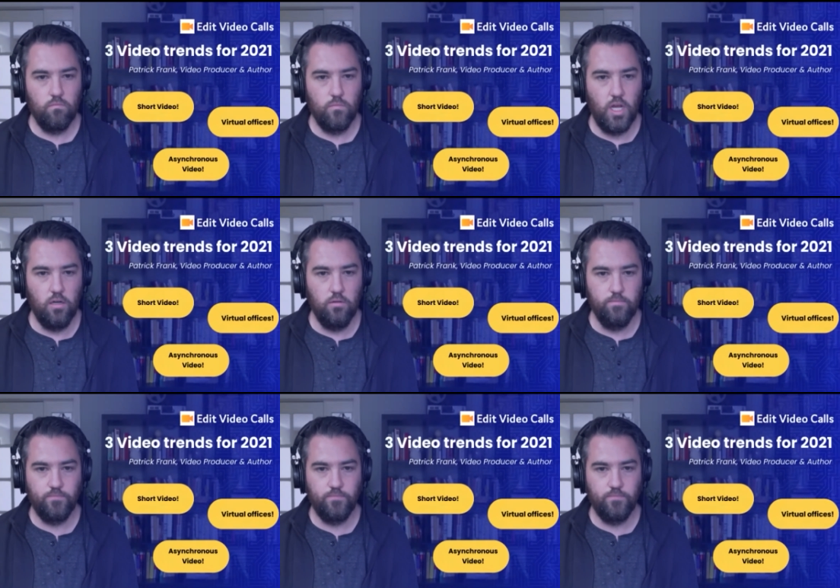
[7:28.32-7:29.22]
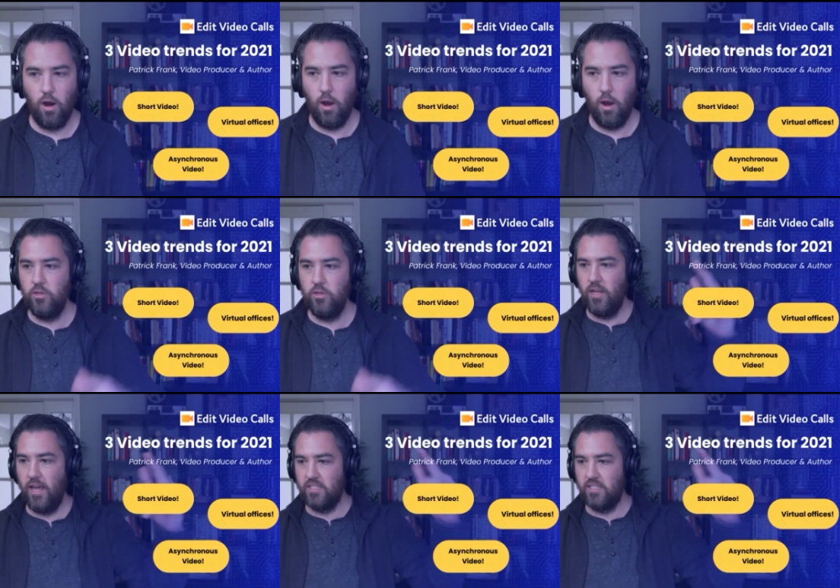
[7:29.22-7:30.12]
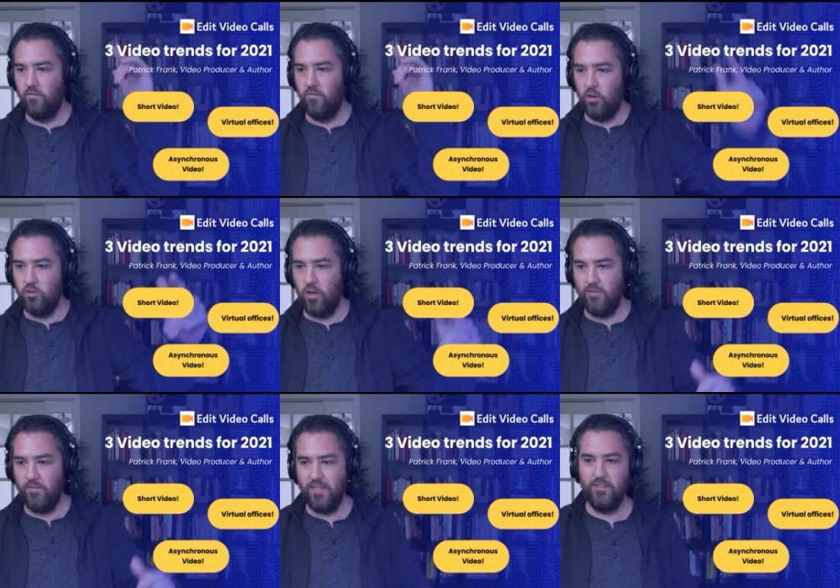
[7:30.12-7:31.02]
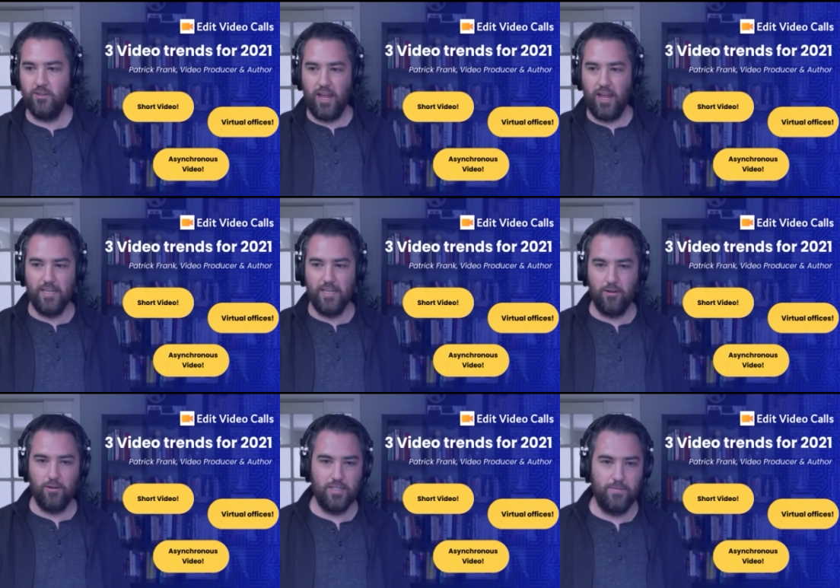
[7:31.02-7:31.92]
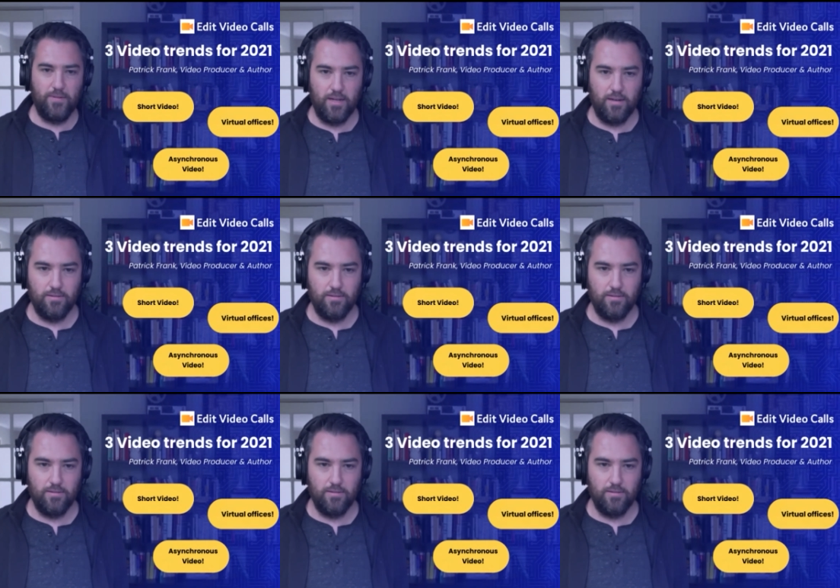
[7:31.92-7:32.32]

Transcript: No? All right, what are we doing next? Virtual offices or asynchronous video?